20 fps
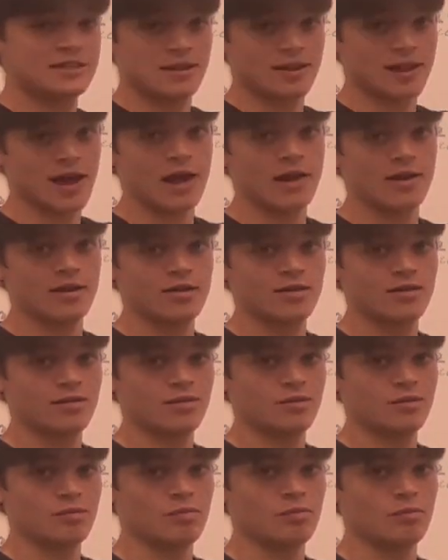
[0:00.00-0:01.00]
to that.
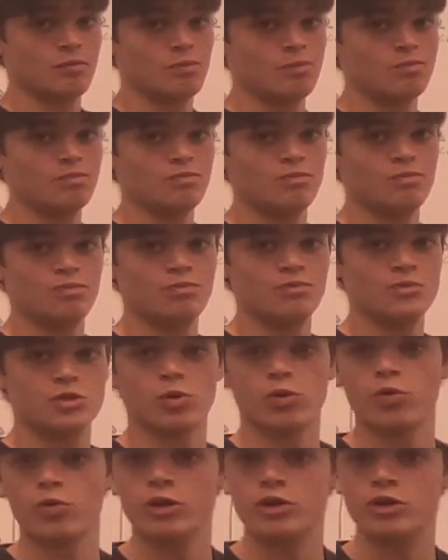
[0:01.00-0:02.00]
So
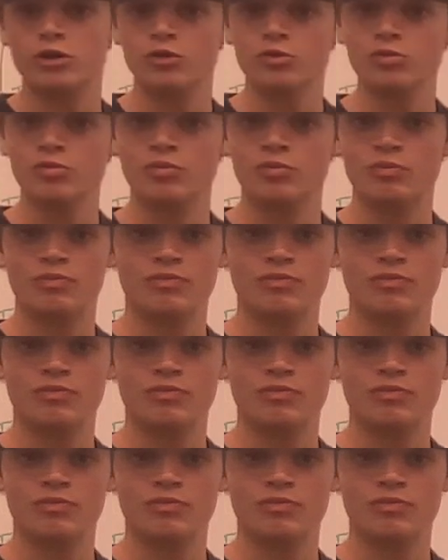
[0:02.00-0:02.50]
what do?